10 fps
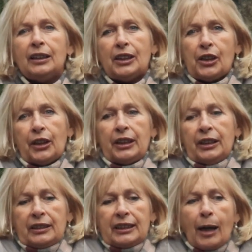All
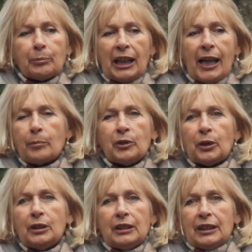brethren were
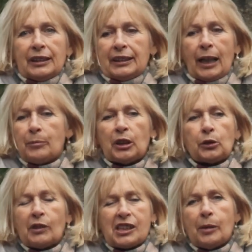sitting down in
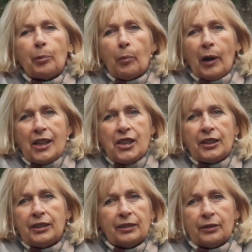the boats in
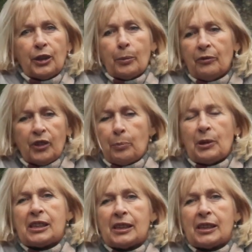complete darkness,